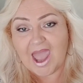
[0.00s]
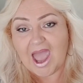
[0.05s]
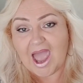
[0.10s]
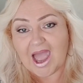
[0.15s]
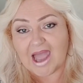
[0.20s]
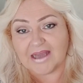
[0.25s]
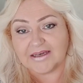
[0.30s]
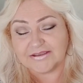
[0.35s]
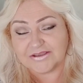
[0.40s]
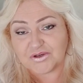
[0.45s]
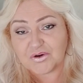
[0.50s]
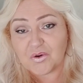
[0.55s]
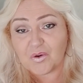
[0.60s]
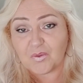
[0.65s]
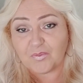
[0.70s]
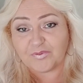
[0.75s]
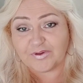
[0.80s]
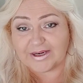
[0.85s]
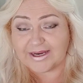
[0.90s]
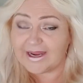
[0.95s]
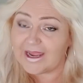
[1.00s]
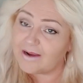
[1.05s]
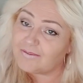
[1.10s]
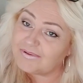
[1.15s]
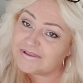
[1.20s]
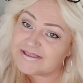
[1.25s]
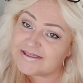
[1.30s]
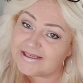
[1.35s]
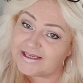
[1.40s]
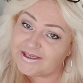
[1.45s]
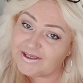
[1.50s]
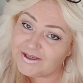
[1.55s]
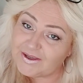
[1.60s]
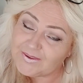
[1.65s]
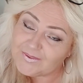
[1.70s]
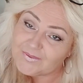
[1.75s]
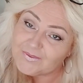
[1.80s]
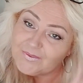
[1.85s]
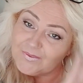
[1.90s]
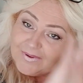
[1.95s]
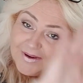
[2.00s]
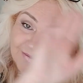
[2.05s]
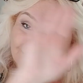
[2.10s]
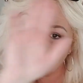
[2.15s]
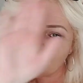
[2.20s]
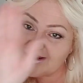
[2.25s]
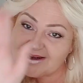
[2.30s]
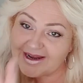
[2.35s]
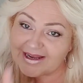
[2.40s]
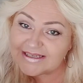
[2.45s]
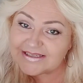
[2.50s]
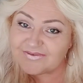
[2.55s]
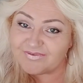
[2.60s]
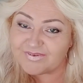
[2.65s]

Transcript: and hopefully I will see you in my next